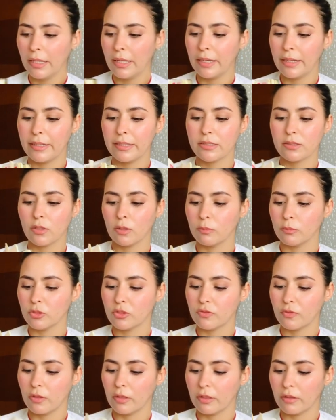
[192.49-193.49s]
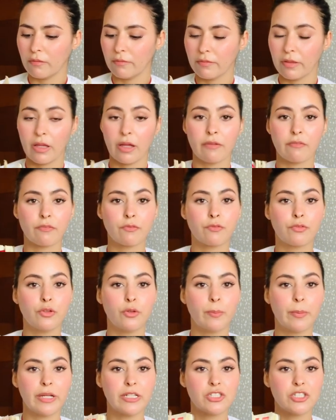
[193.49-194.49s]
It is almost full. I only have a few
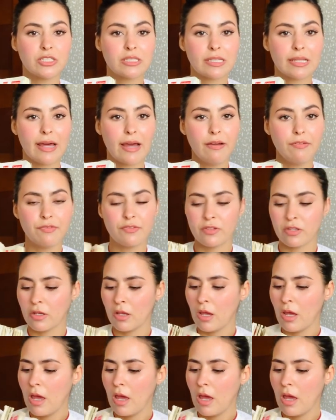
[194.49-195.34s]
pages left.